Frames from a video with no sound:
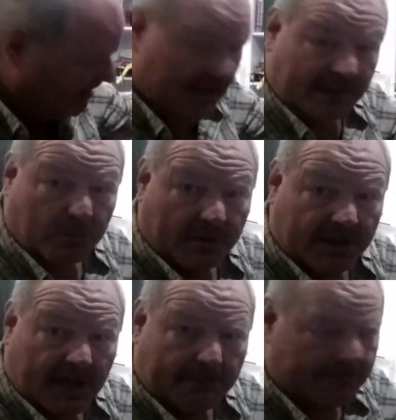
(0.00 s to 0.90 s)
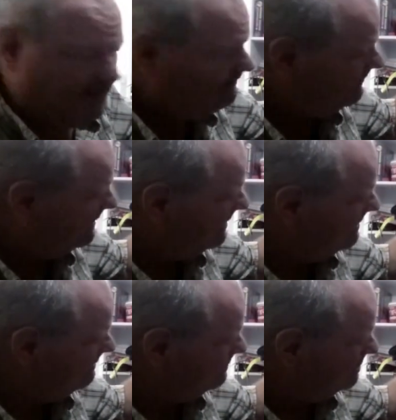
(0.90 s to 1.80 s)
lined with copper,
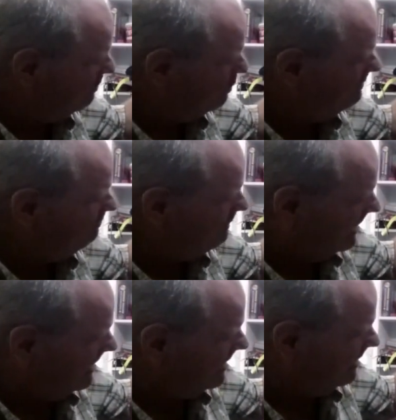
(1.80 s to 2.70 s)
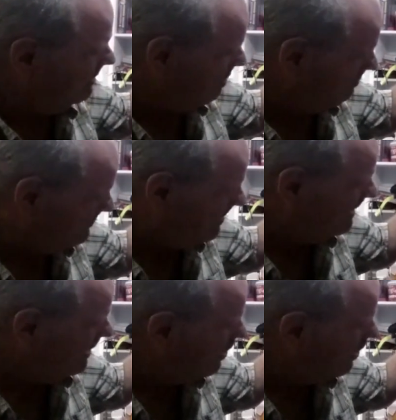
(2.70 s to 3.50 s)
so it would be fairly